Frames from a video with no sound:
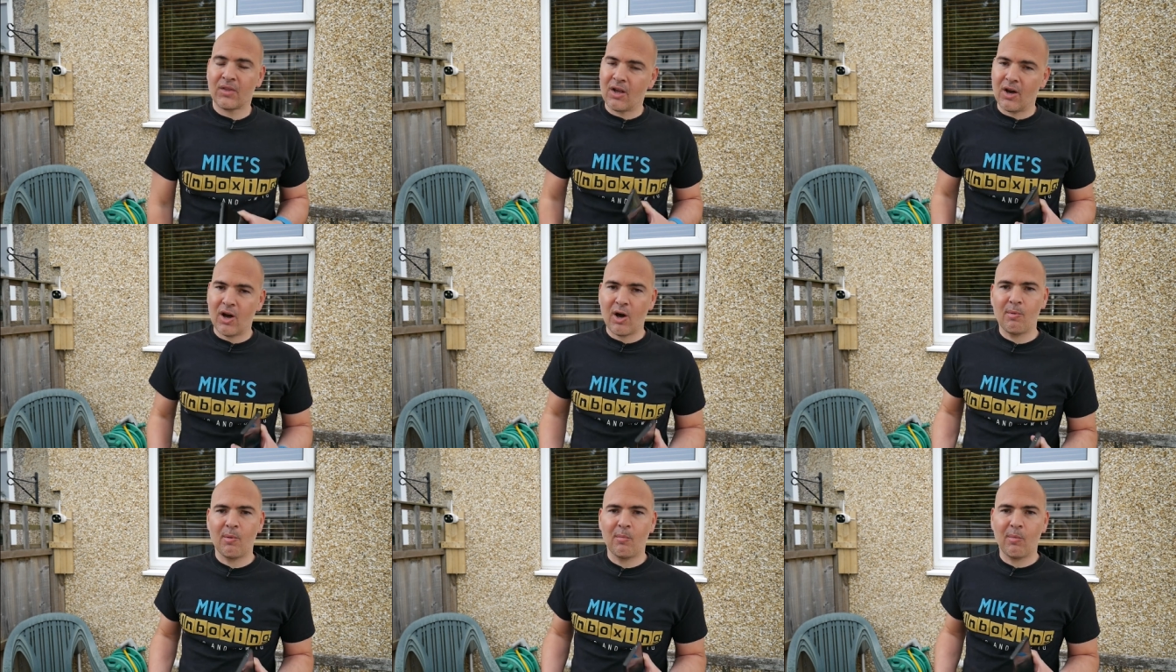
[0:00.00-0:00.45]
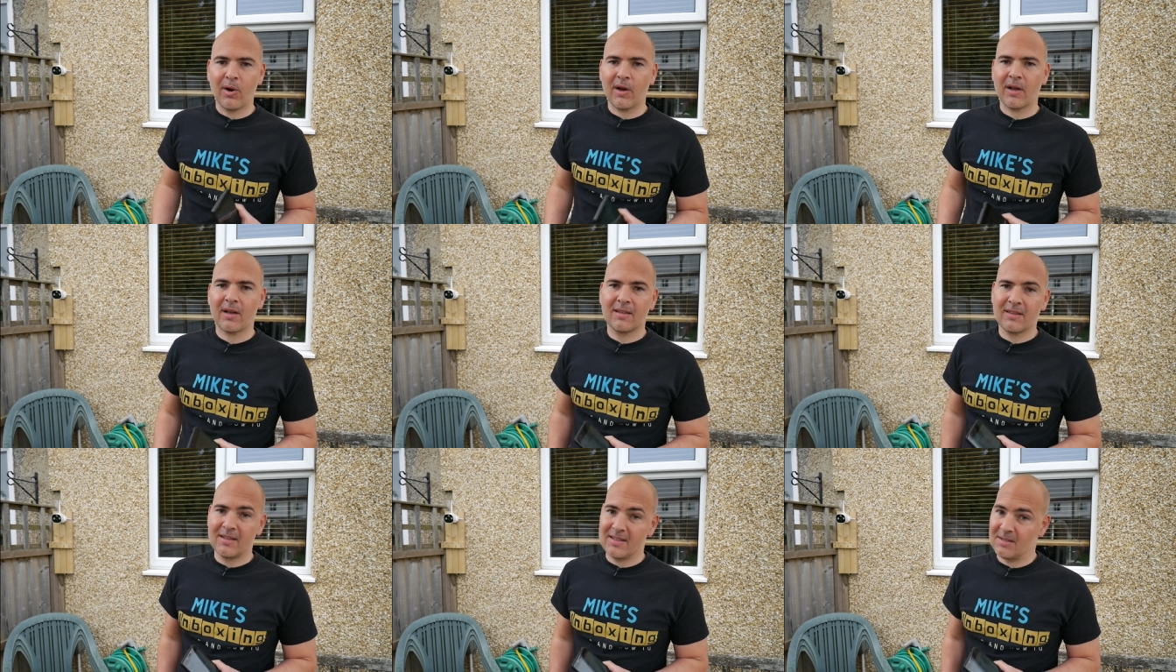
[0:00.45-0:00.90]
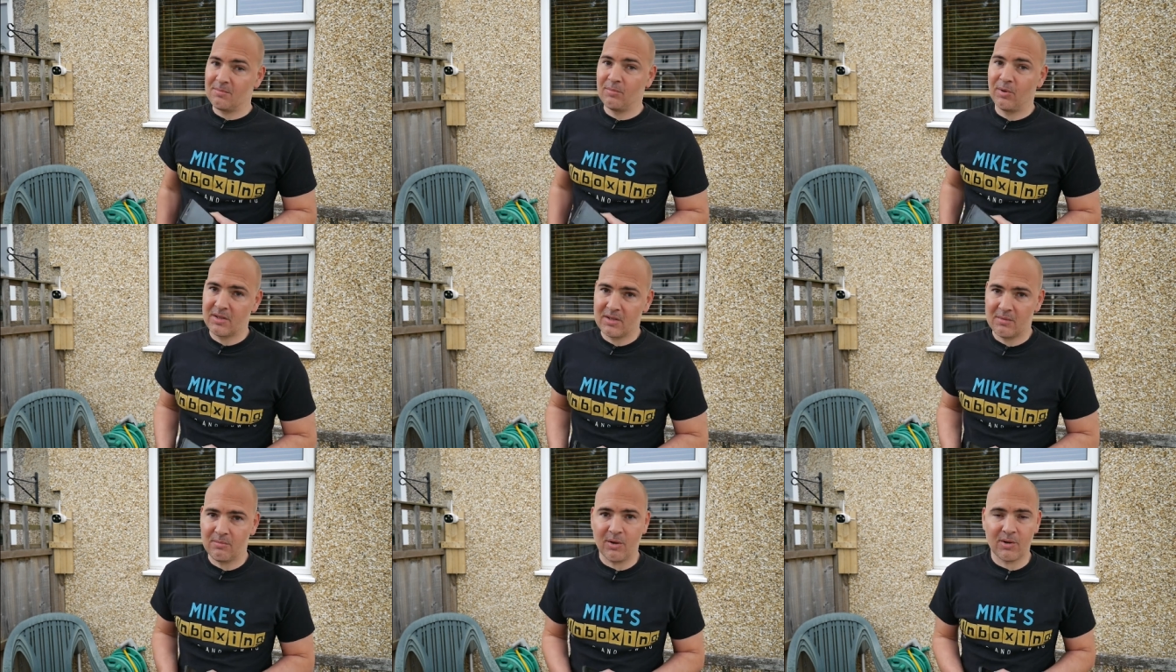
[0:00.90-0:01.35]
I've been Mike, this is
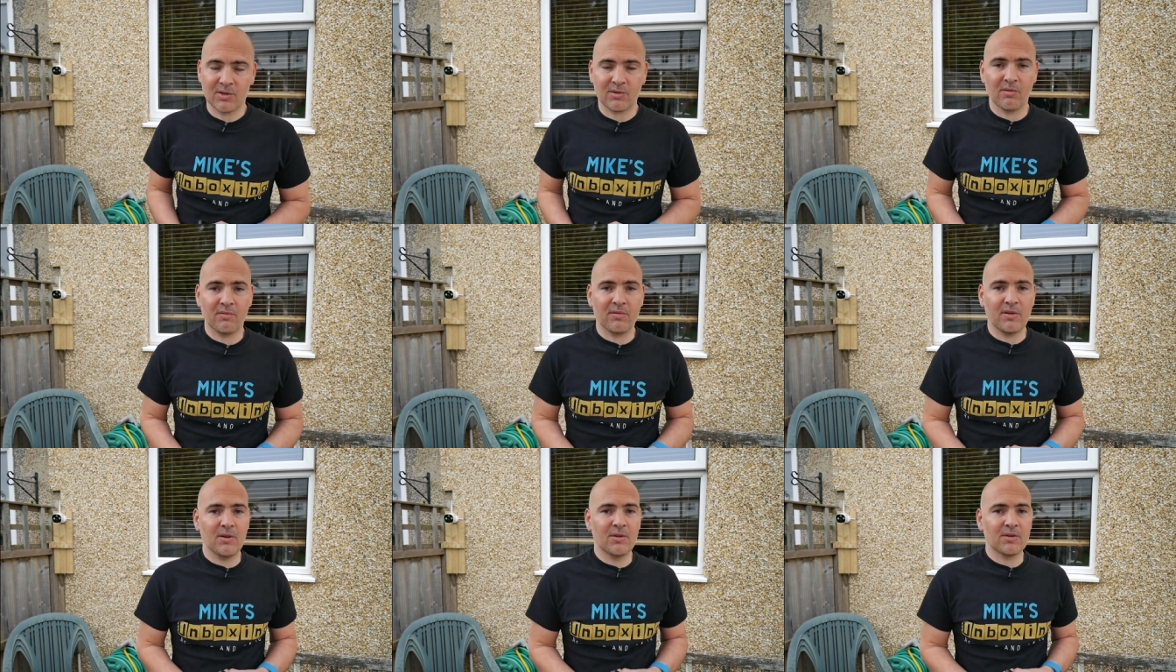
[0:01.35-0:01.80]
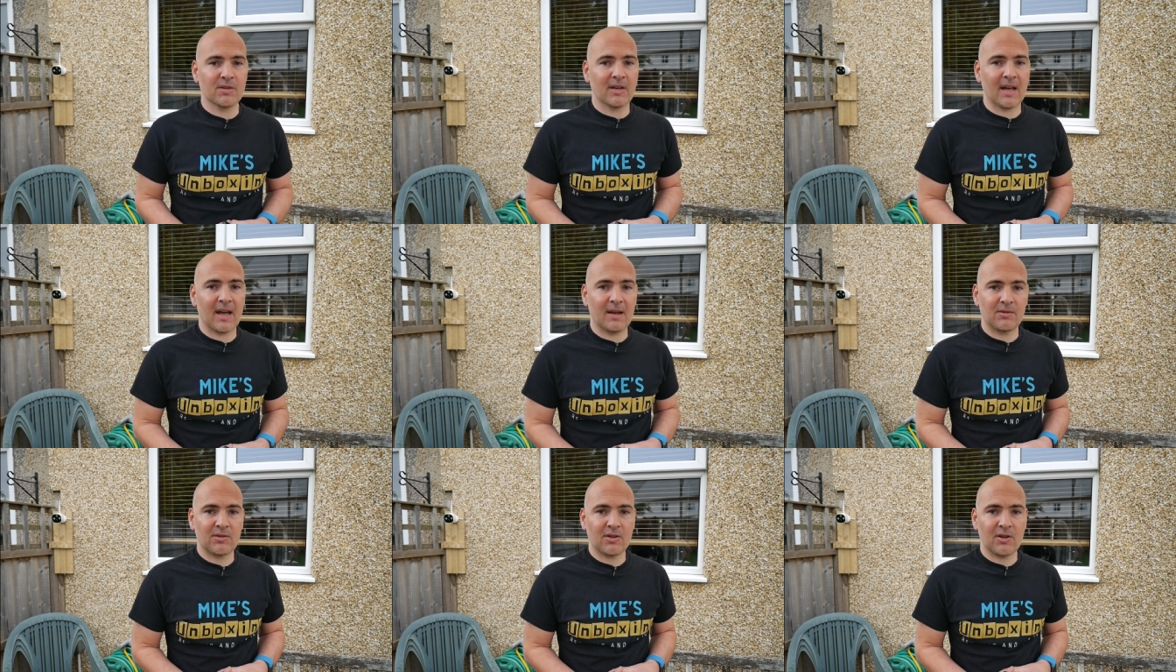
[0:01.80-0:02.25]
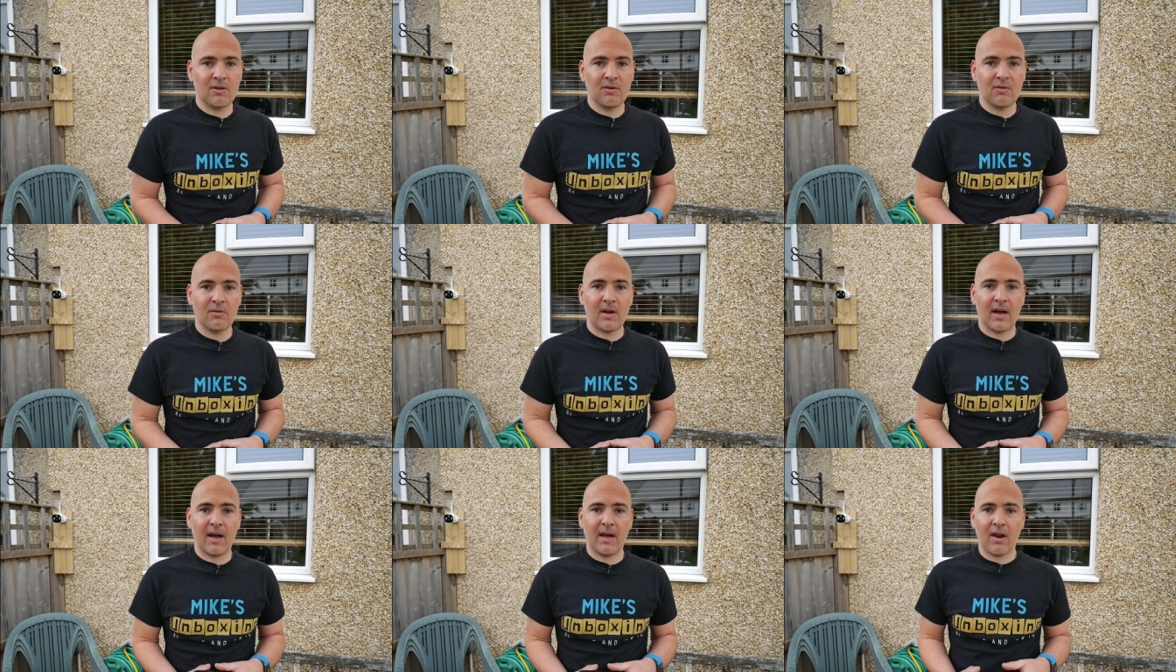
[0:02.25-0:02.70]
Mike's Unboxing Reviews and How
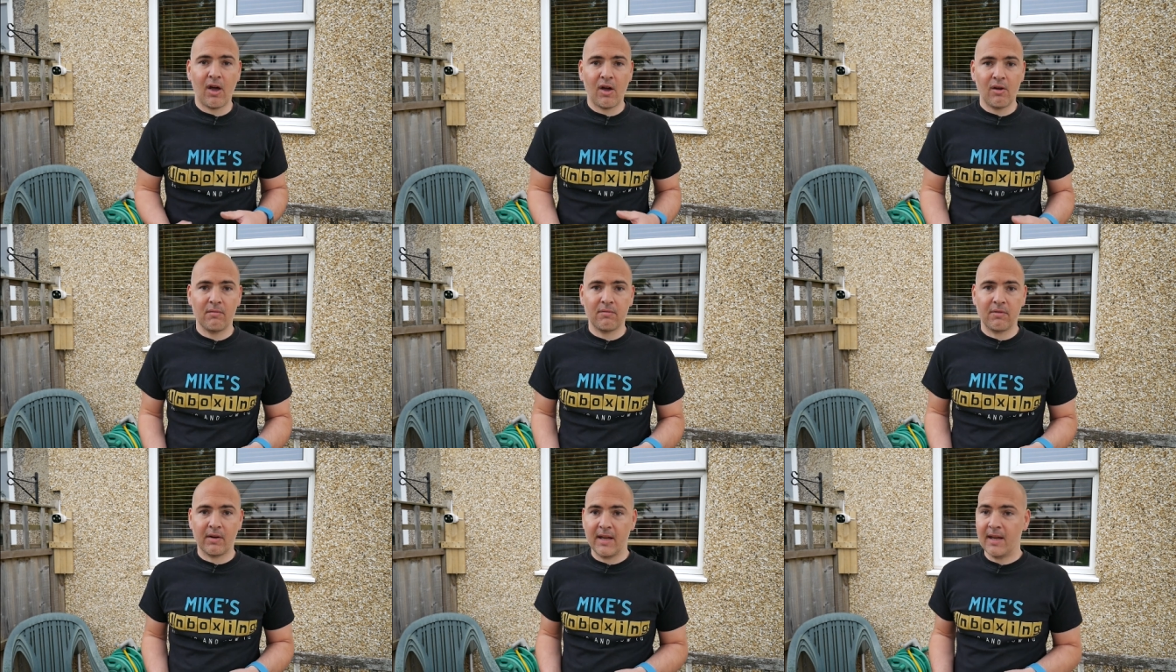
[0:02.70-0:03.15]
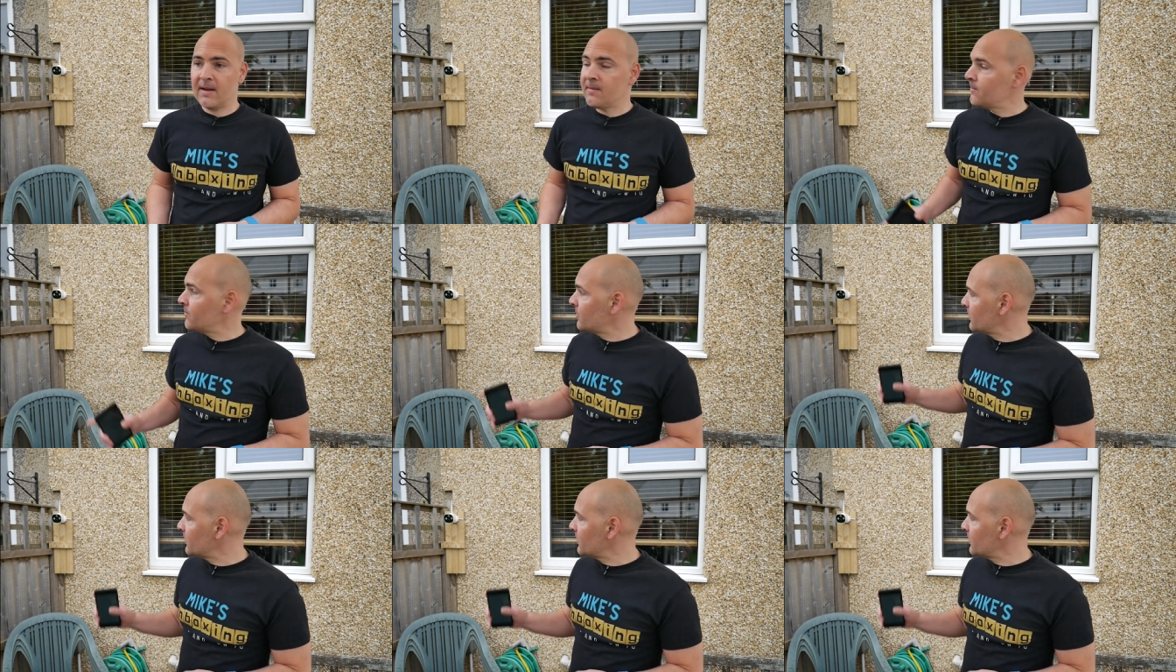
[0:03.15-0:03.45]
To, and hopefully